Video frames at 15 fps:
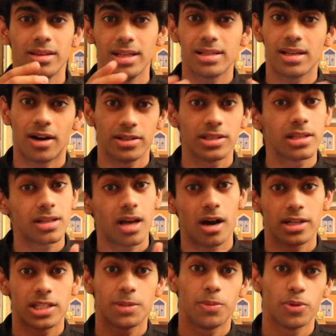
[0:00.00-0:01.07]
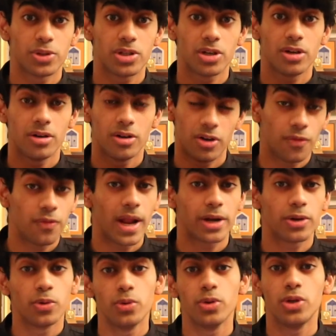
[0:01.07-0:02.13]
these answers are supposed to
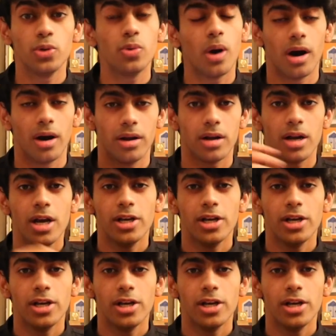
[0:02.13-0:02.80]
reflect who you are.